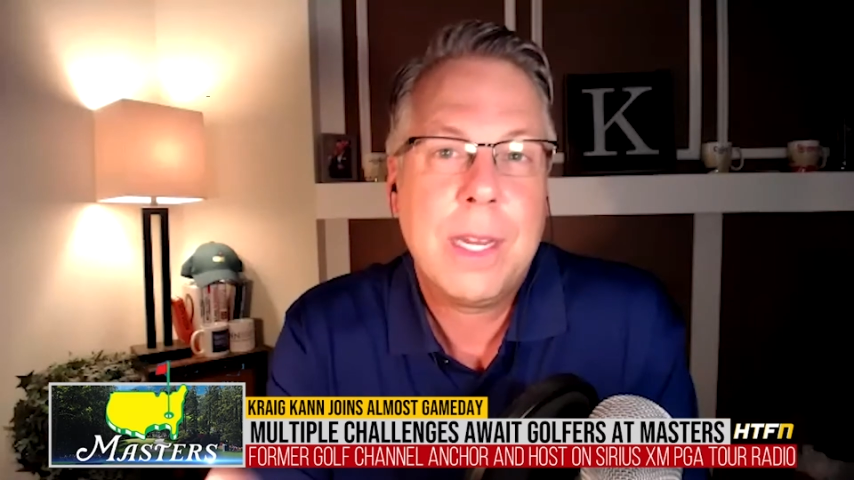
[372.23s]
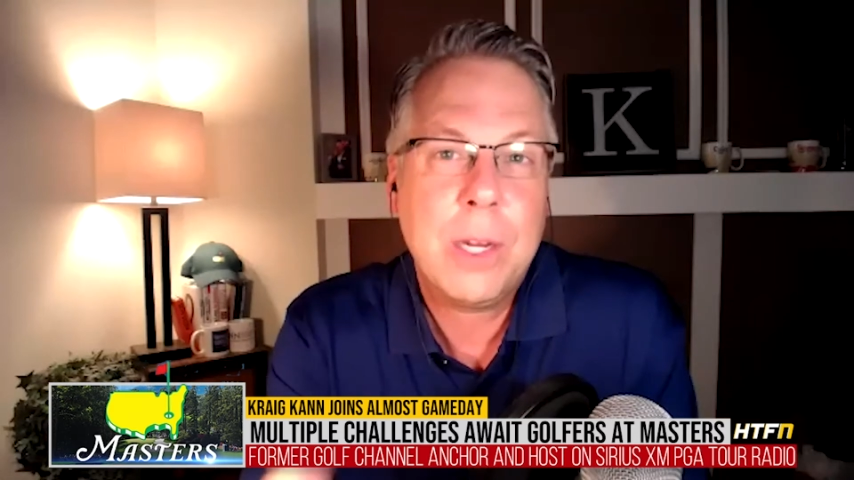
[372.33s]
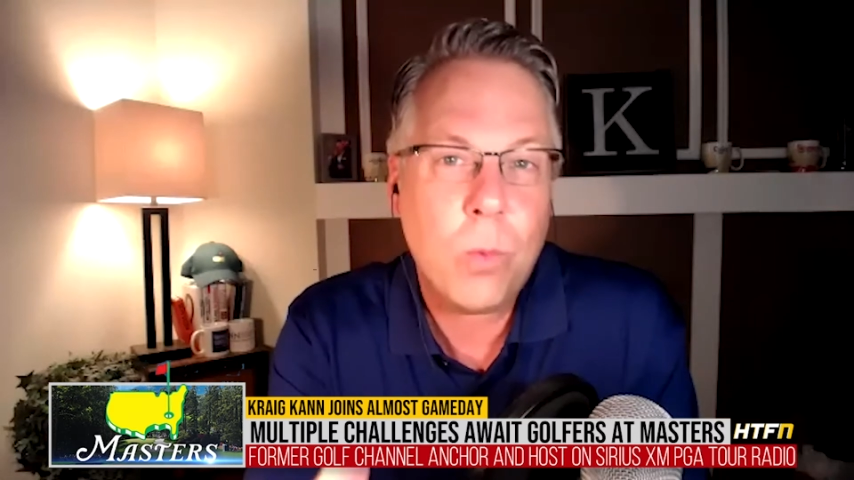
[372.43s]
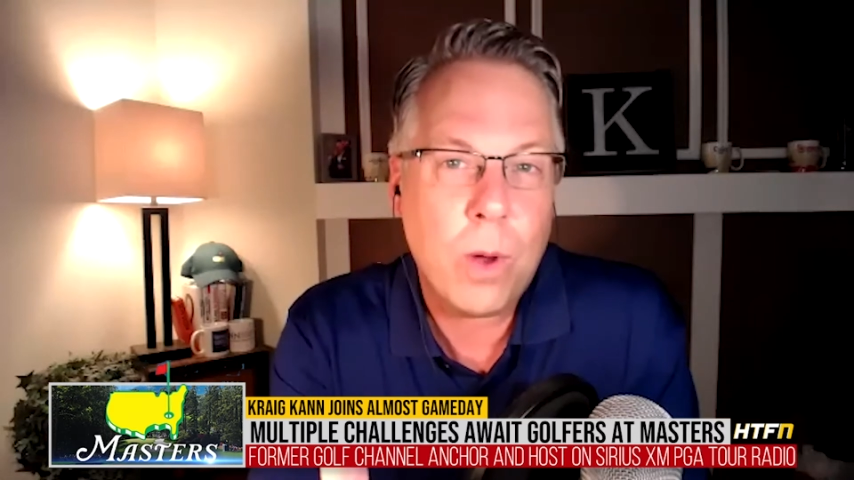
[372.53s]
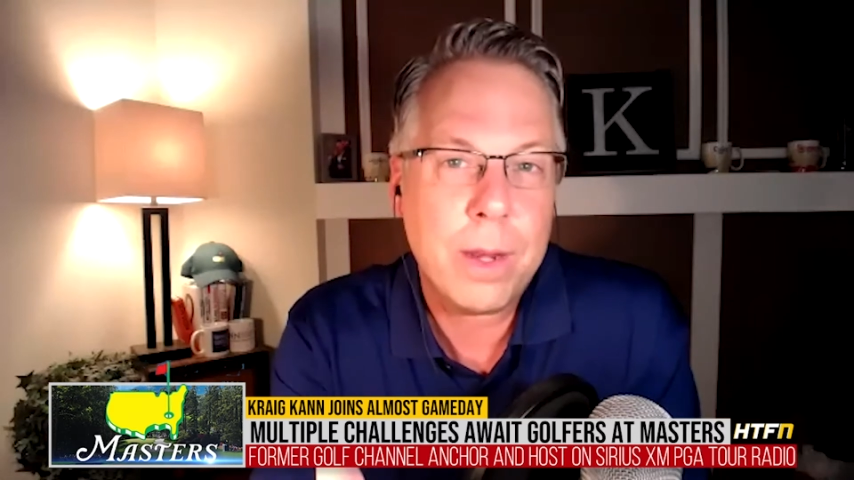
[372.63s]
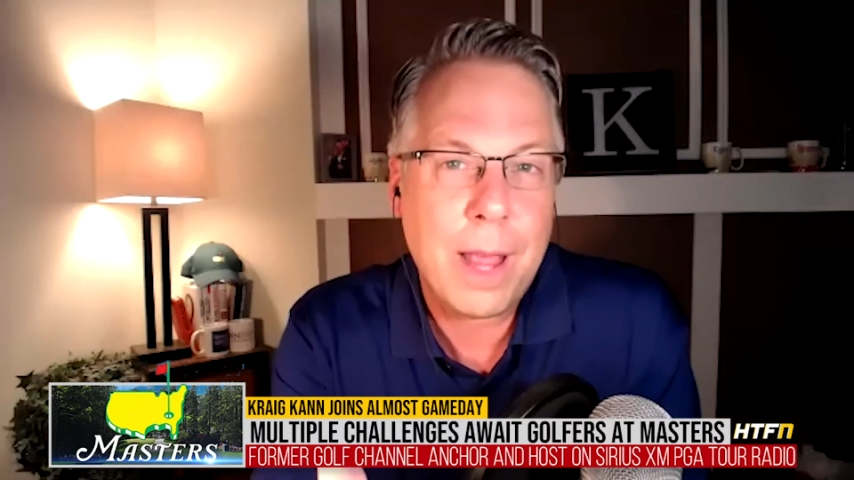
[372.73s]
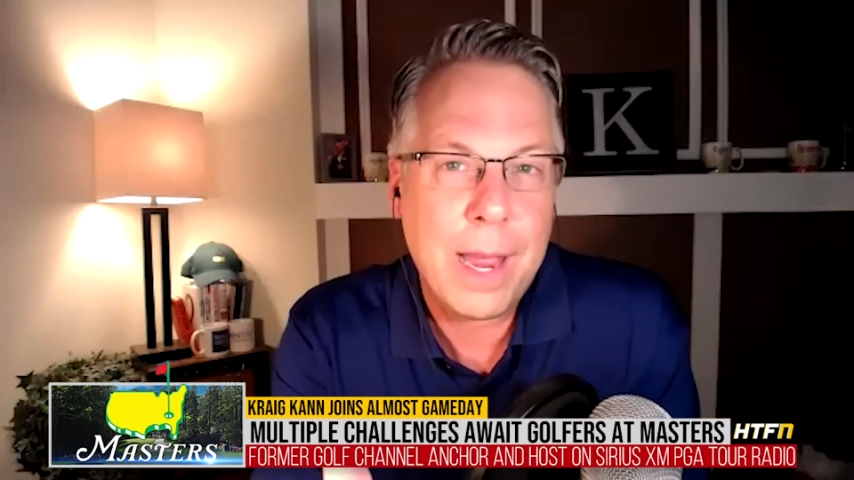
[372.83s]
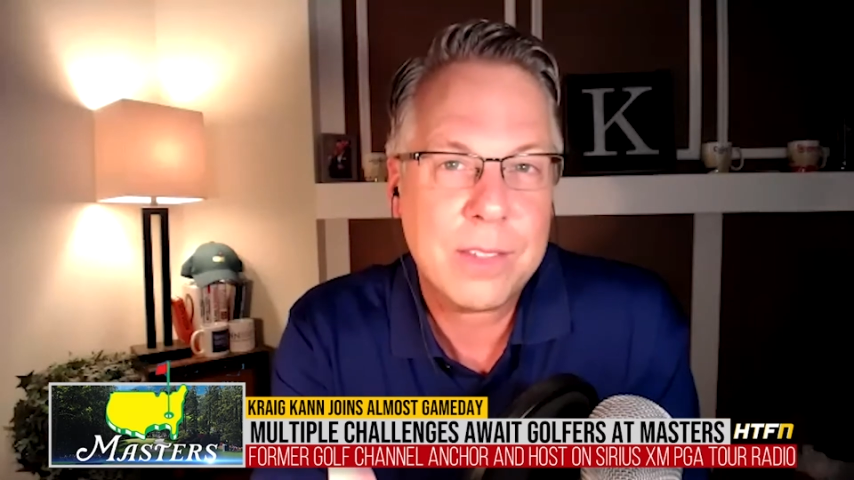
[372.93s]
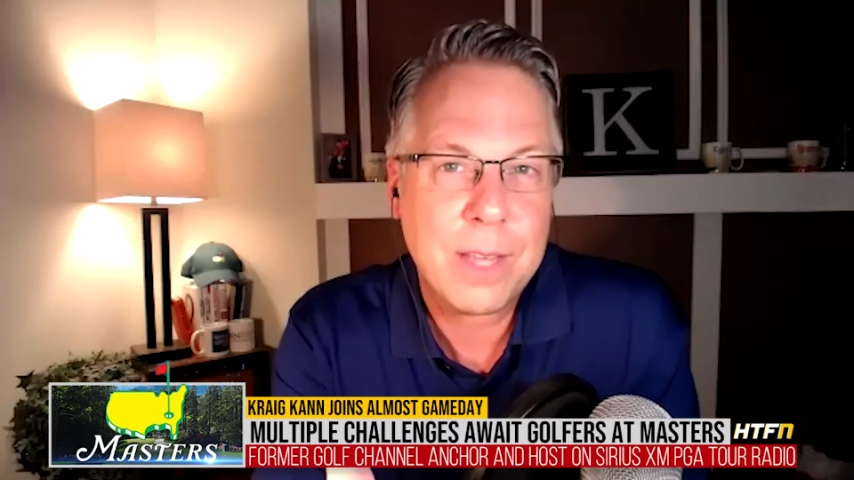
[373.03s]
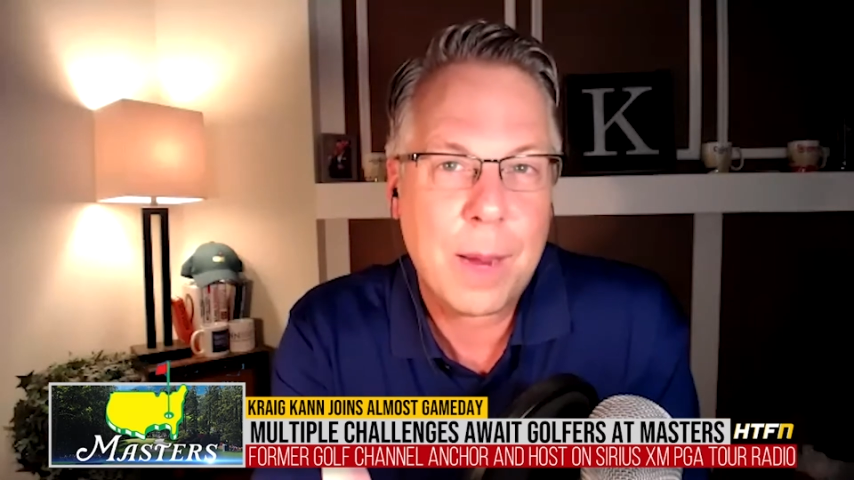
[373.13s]
He won
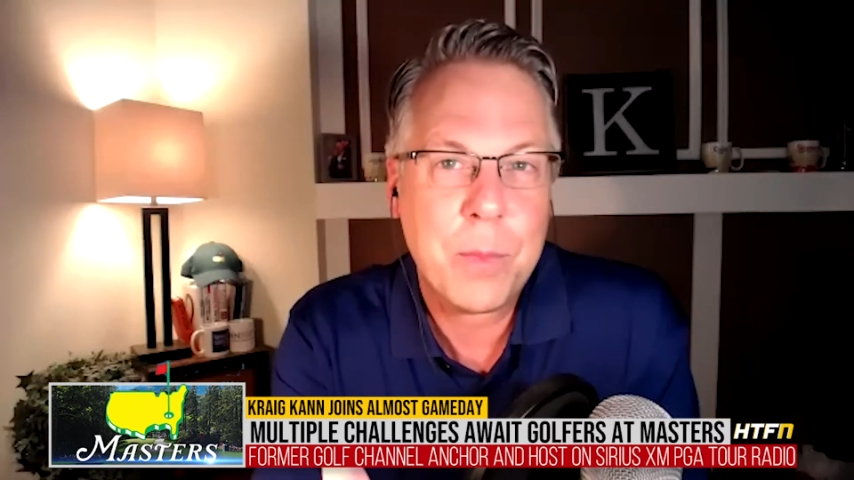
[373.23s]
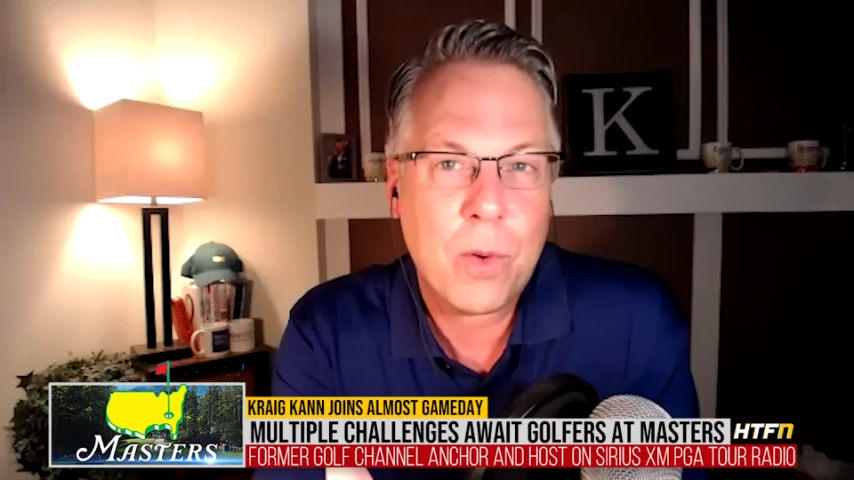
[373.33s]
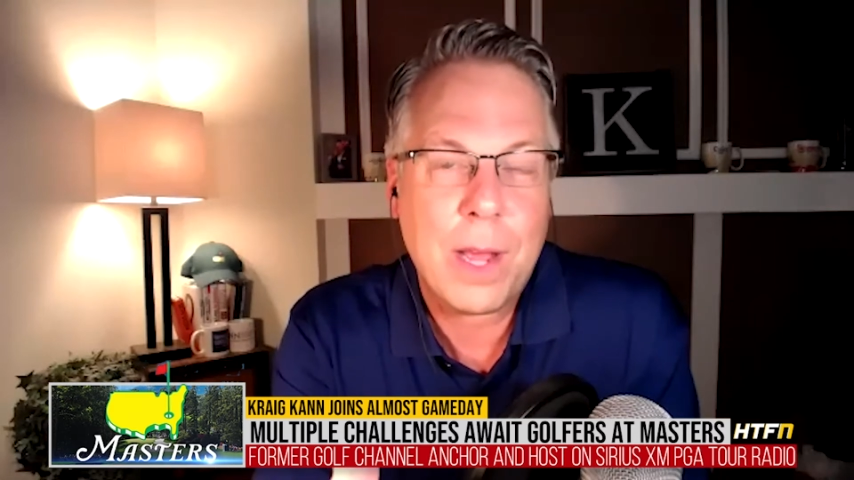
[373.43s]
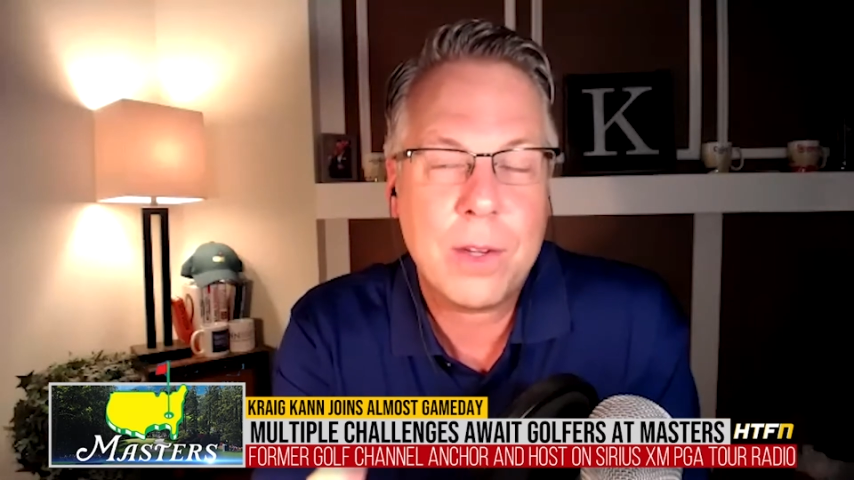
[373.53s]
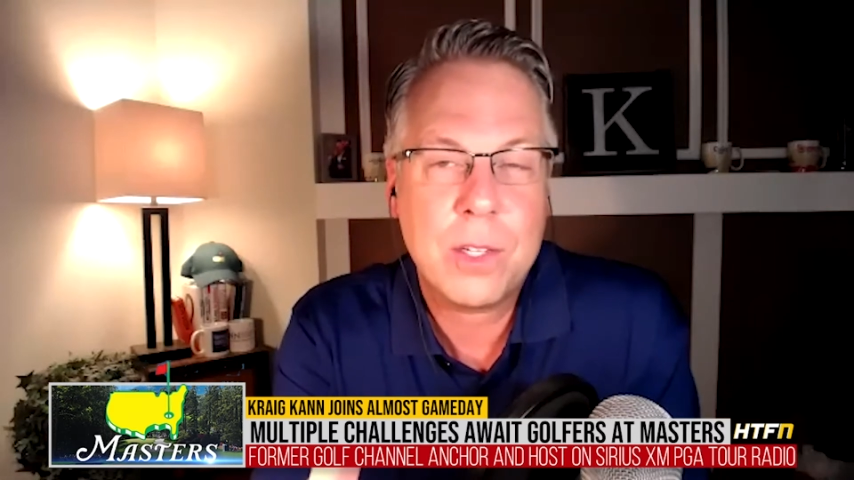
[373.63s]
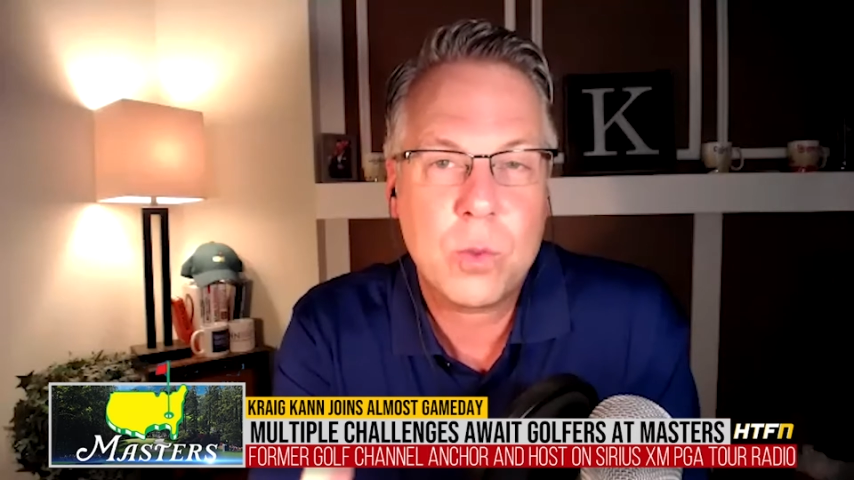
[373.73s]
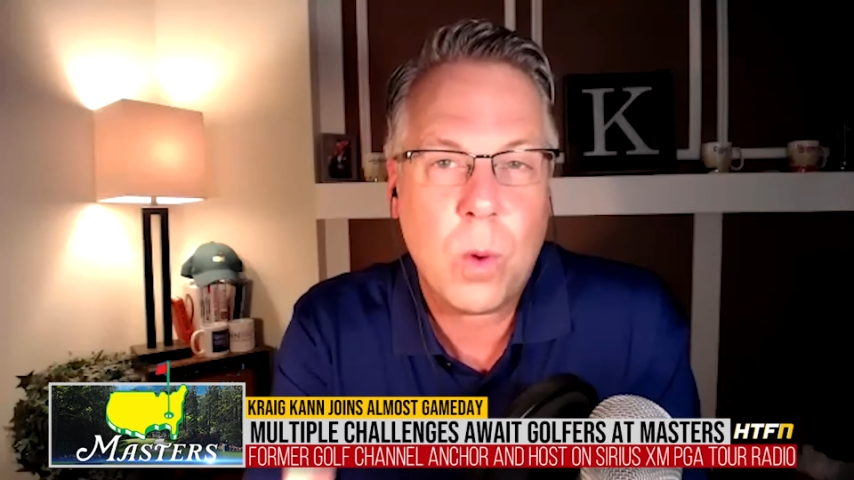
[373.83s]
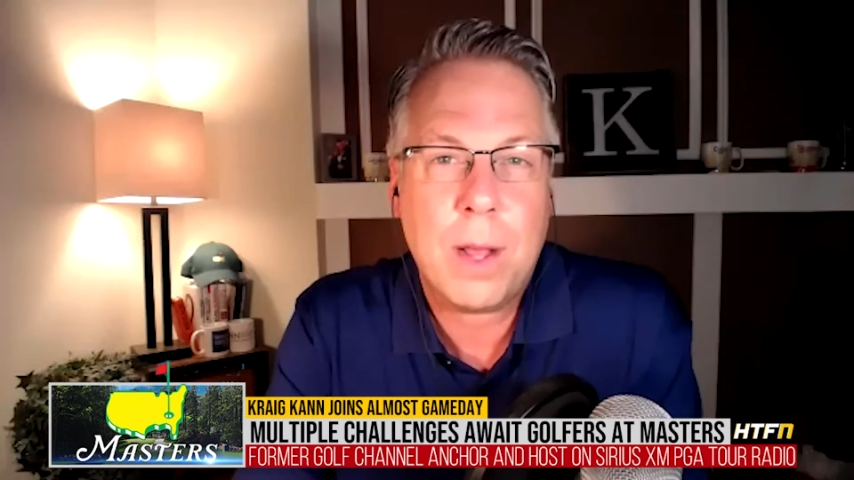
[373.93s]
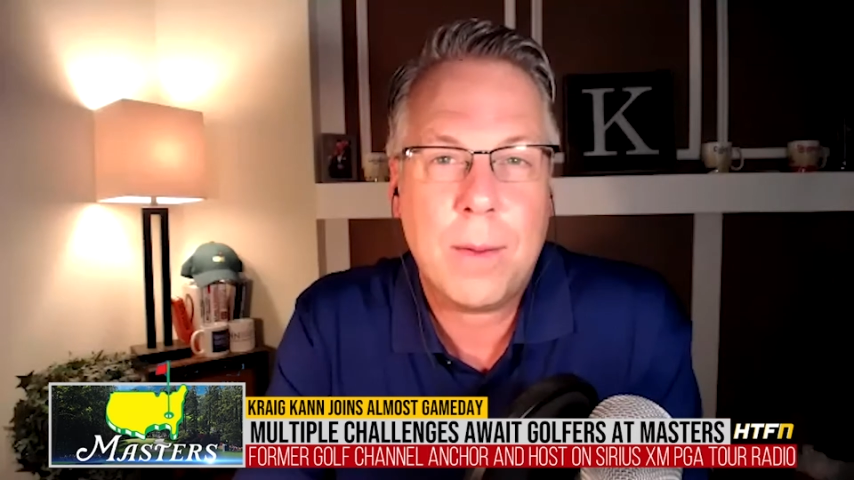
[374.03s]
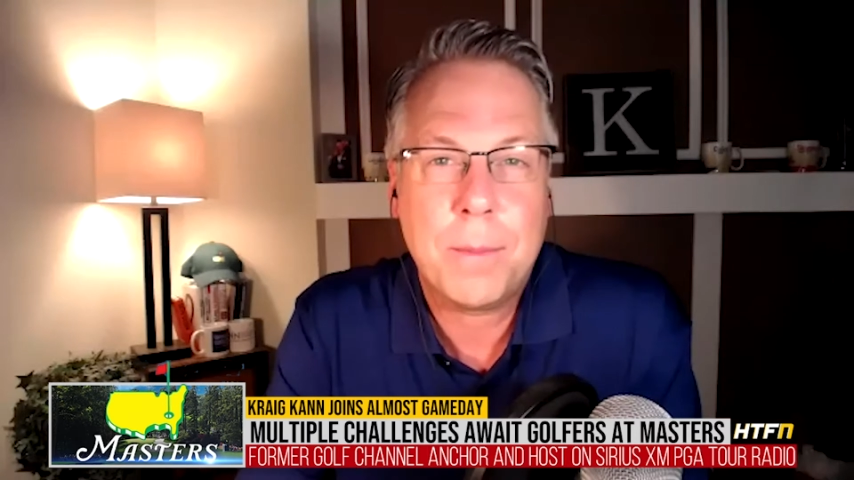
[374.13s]
last time around as
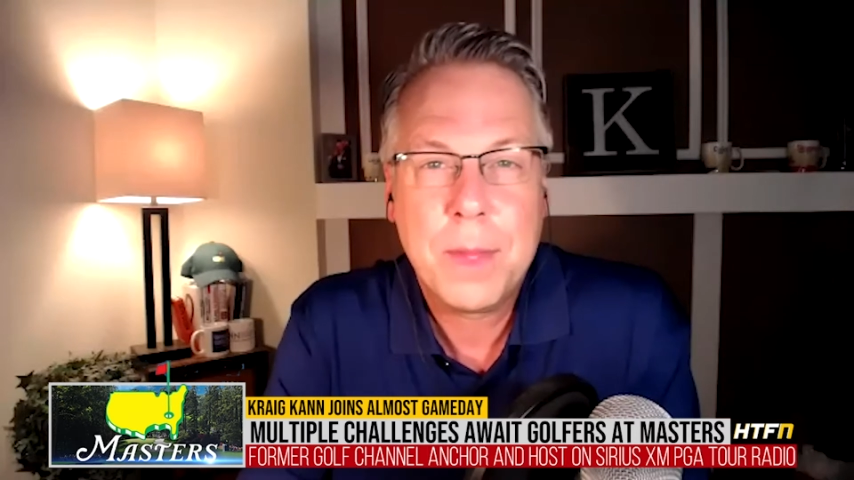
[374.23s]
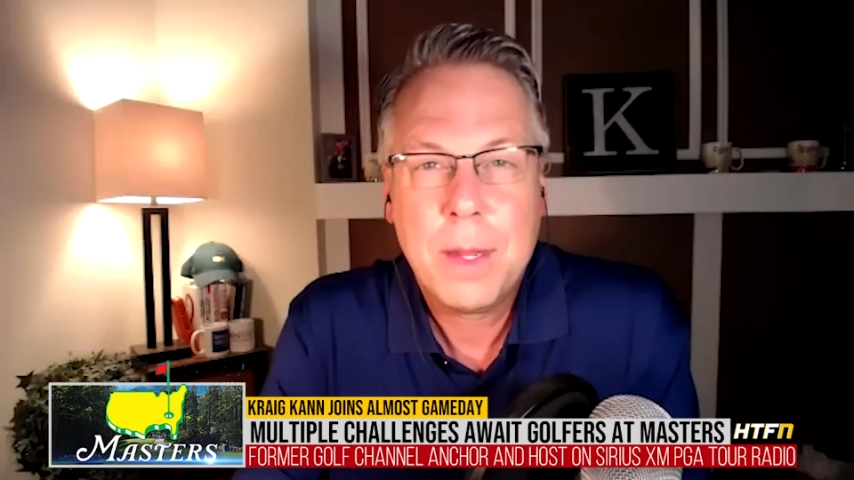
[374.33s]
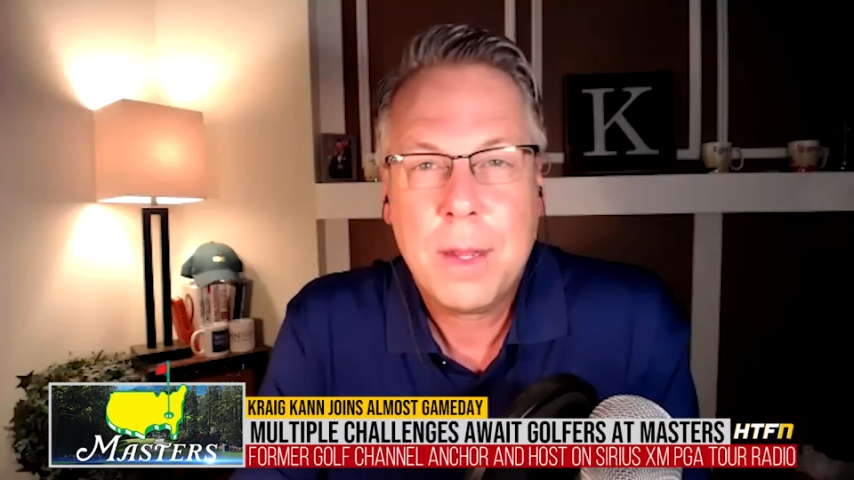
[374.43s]
well.